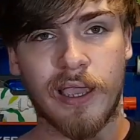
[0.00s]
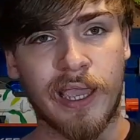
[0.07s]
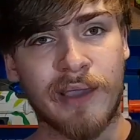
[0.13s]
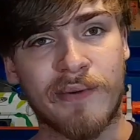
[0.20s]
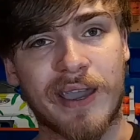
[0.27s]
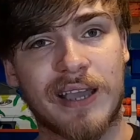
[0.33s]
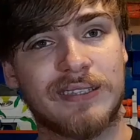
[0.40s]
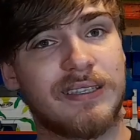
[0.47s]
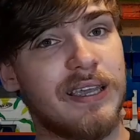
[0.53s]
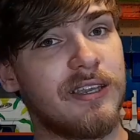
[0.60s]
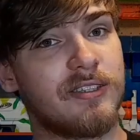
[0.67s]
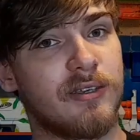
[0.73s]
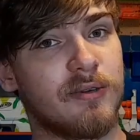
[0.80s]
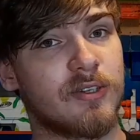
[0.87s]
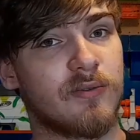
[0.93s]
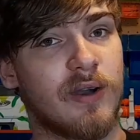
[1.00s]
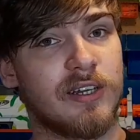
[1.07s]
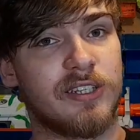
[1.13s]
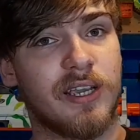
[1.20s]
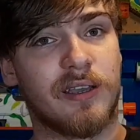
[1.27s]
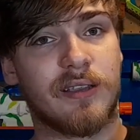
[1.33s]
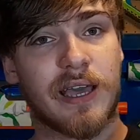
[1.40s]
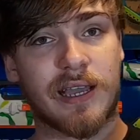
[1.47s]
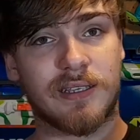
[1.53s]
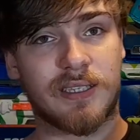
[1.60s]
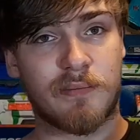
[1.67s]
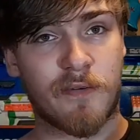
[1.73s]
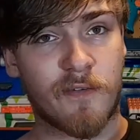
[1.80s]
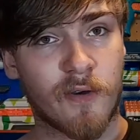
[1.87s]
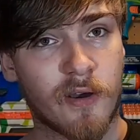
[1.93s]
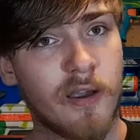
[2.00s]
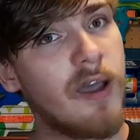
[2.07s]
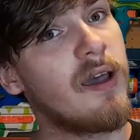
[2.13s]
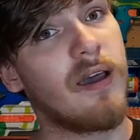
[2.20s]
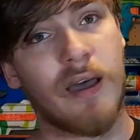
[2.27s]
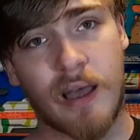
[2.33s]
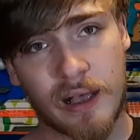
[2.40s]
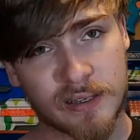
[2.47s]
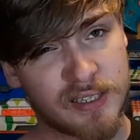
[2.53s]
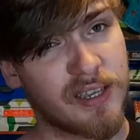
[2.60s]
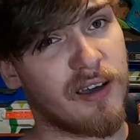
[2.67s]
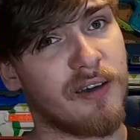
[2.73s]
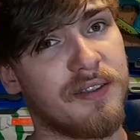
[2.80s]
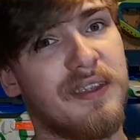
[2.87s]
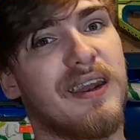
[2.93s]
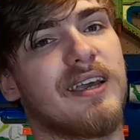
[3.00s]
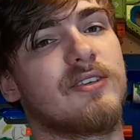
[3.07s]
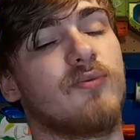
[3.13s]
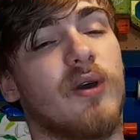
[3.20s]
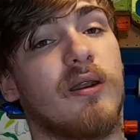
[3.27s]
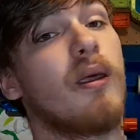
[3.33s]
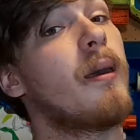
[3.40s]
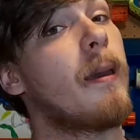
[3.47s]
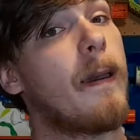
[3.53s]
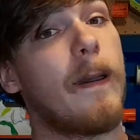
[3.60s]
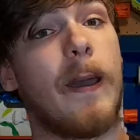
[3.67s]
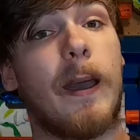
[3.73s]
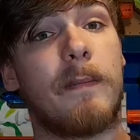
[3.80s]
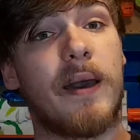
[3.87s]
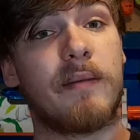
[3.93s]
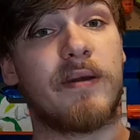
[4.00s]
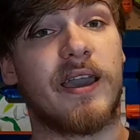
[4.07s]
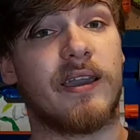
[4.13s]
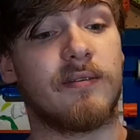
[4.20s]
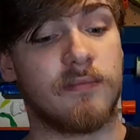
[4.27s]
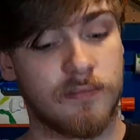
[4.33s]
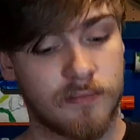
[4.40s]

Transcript: Anyway guys, thank you so much for watching. Like I said before, I'll see y'all in the next one. Bye-bye.